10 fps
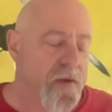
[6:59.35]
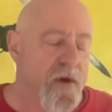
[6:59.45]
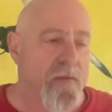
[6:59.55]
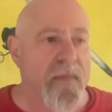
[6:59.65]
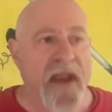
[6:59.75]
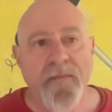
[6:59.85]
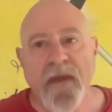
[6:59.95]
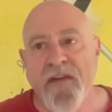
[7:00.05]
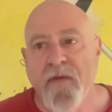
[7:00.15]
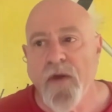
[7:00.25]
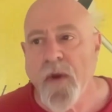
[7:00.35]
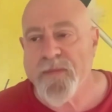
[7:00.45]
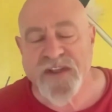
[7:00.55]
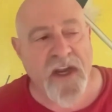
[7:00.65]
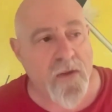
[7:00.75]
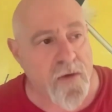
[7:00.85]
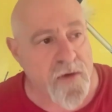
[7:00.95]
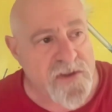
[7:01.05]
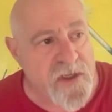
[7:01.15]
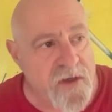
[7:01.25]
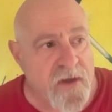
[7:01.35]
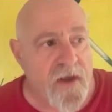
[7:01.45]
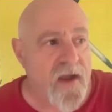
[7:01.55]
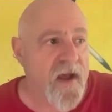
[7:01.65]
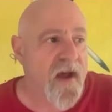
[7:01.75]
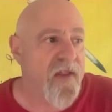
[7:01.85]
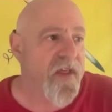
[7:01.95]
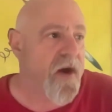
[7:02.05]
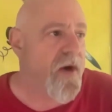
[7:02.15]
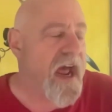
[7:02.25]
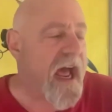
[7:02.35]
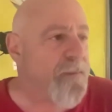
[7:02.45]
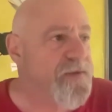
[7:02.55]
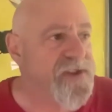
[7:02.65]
There are many, many photo upscalers that are apps.